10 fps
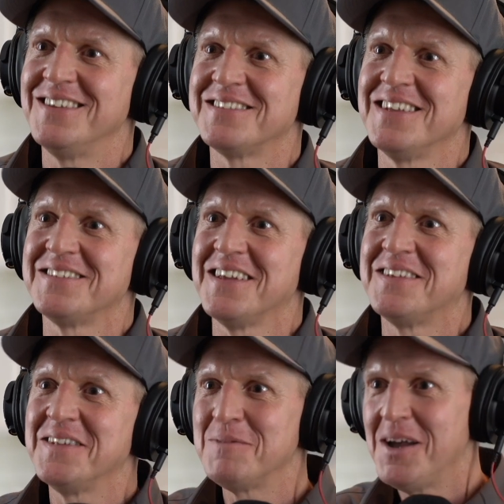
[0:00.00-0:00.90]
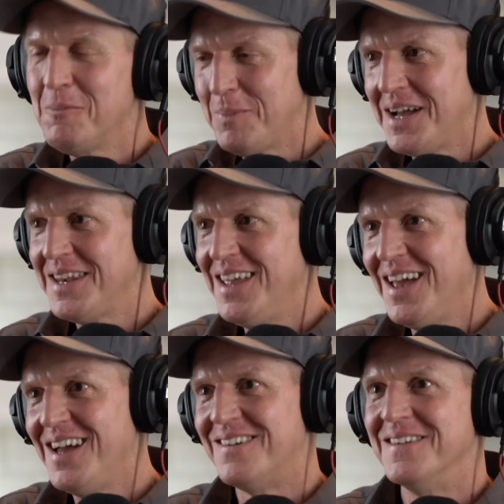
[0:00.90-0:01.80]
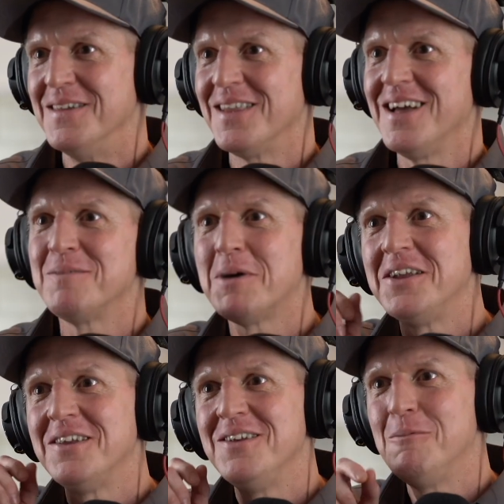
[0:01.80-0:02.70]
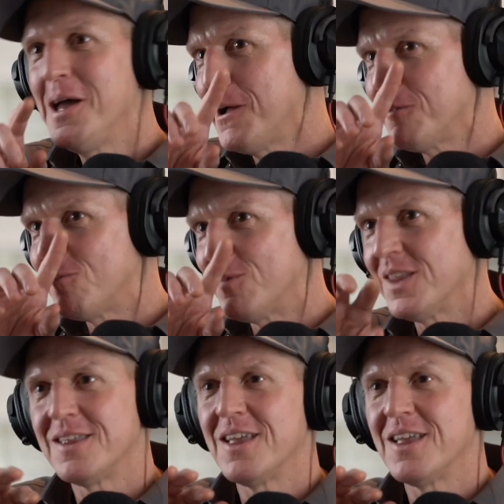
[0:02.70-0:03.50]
it seems like bloody hell. Like, but I don't know where.